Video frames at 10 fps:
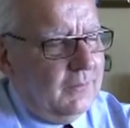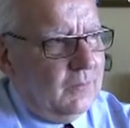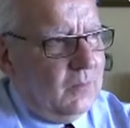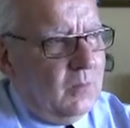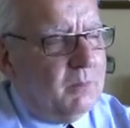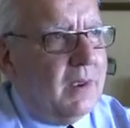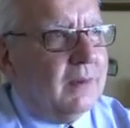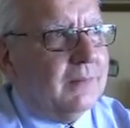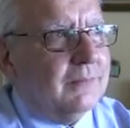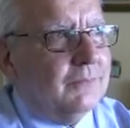When
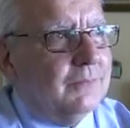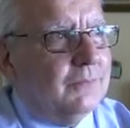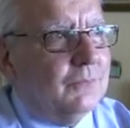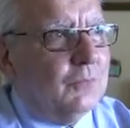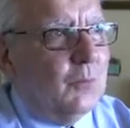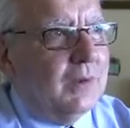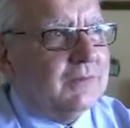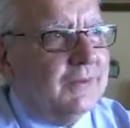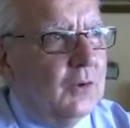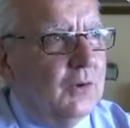back to
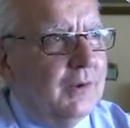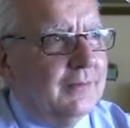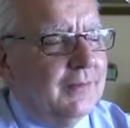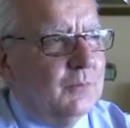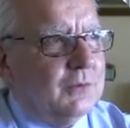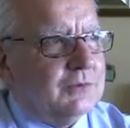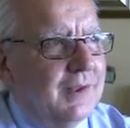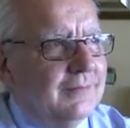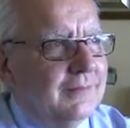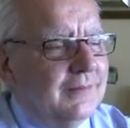Barcelona, that was
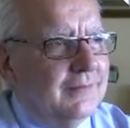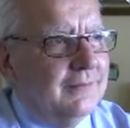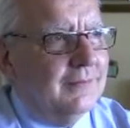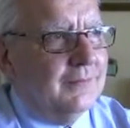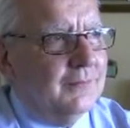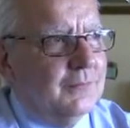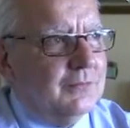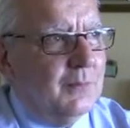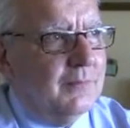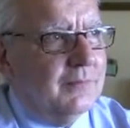
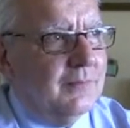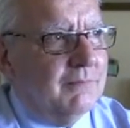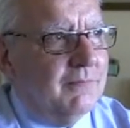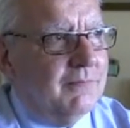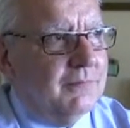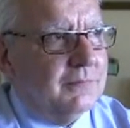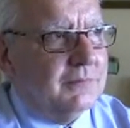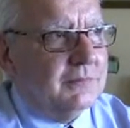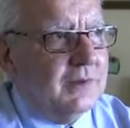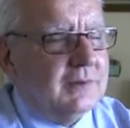
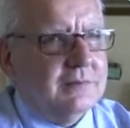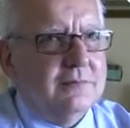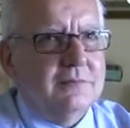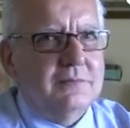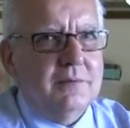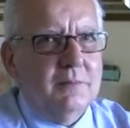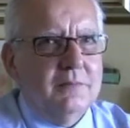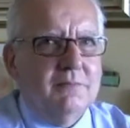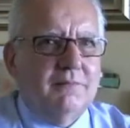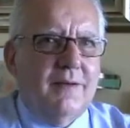1976,
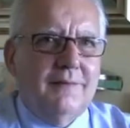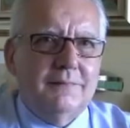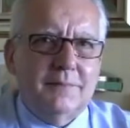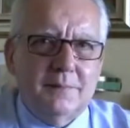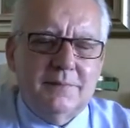75.